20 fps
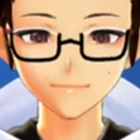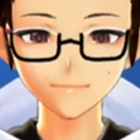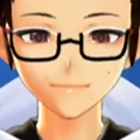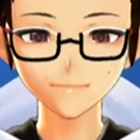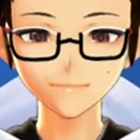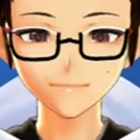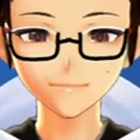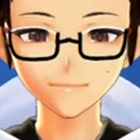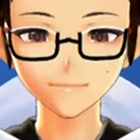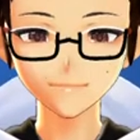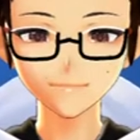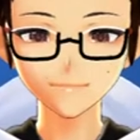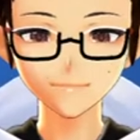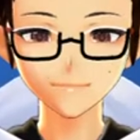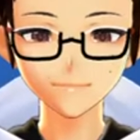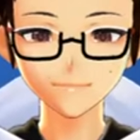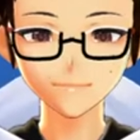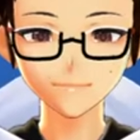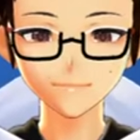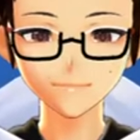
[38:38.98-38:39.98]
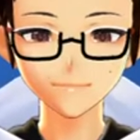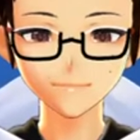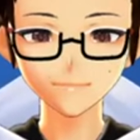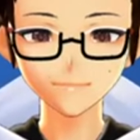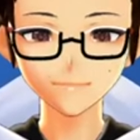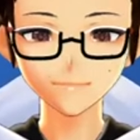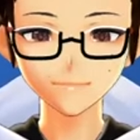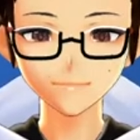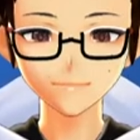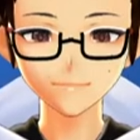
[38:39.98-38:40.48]

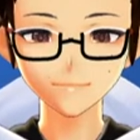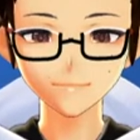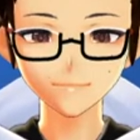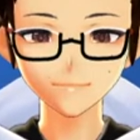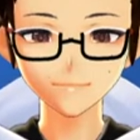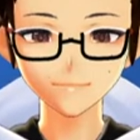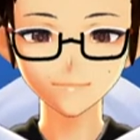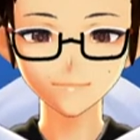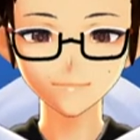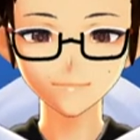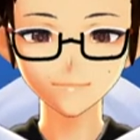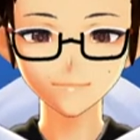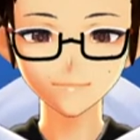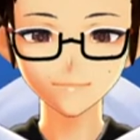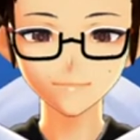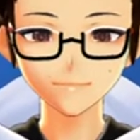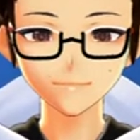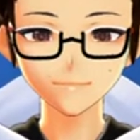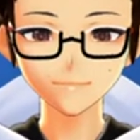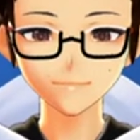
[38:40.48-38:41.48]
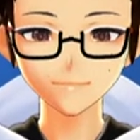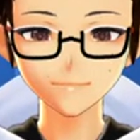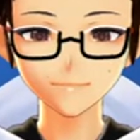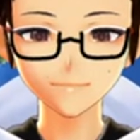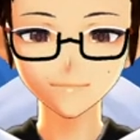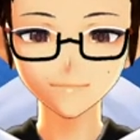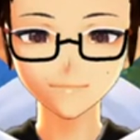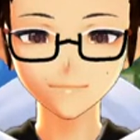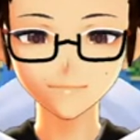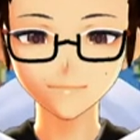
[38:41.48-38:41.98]

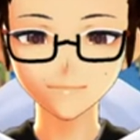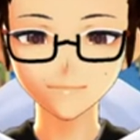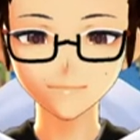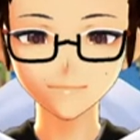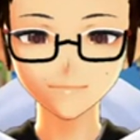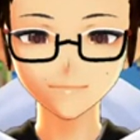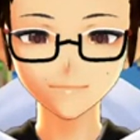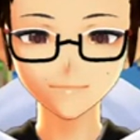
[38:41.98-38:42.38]
(no one is talking)